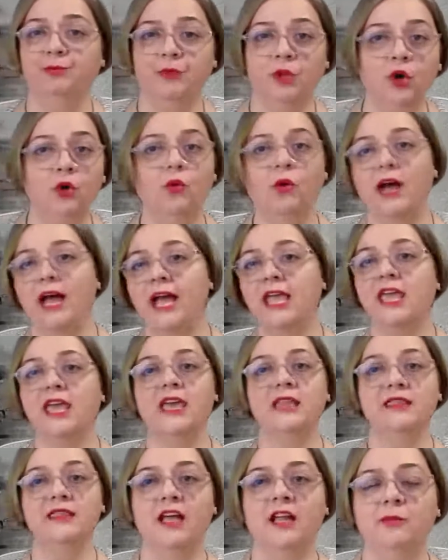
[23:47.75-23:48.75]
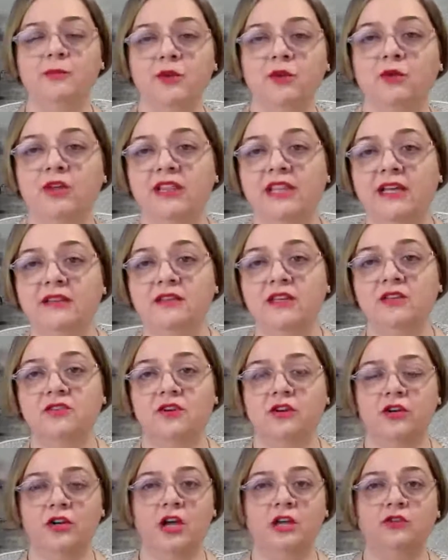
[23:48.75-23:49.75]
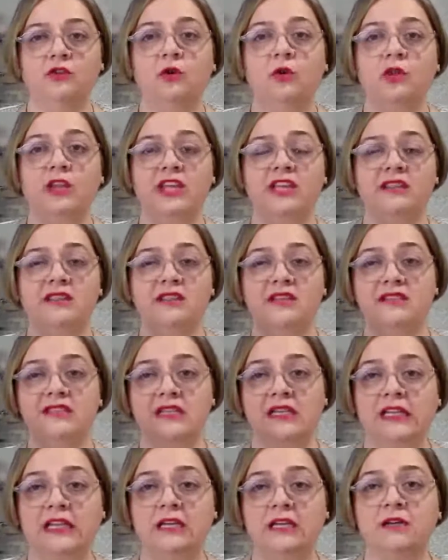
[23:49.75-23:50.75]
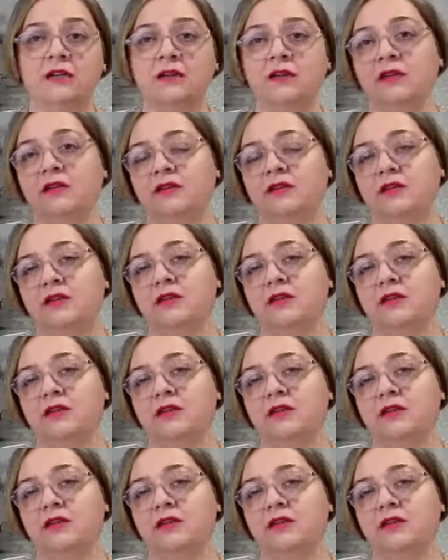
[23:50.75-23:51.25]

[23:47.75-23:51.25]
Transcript: No, I can't help you with that either. Not only it is illegal,